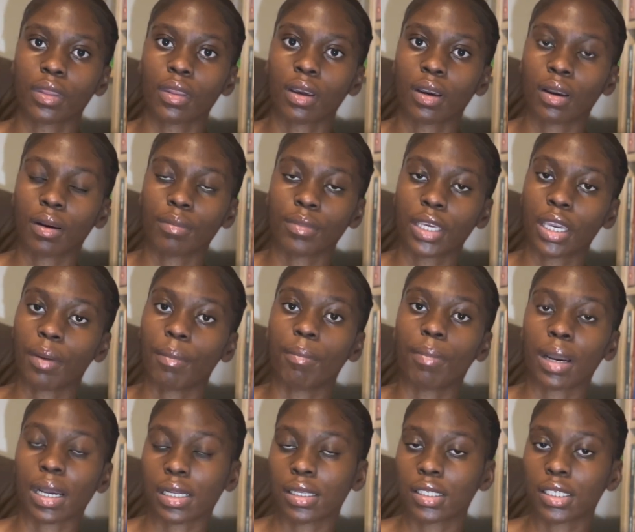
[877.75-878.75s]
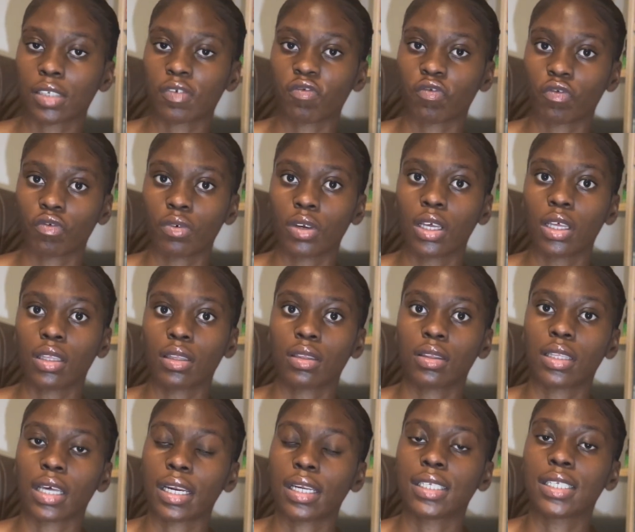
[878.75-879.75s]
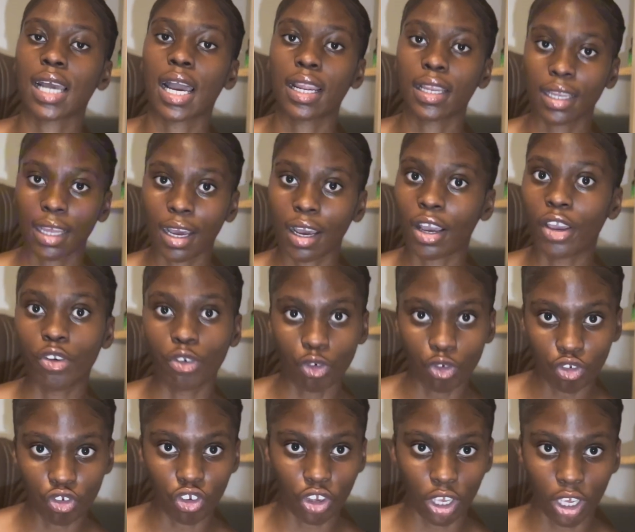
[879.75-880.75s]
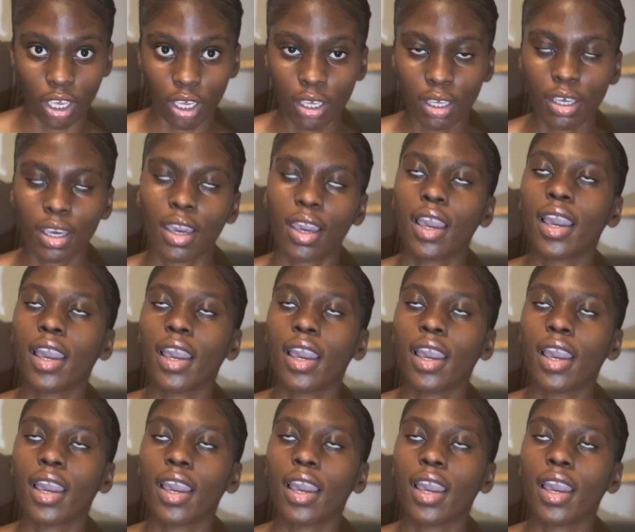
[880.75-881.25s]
campus that is under UJ.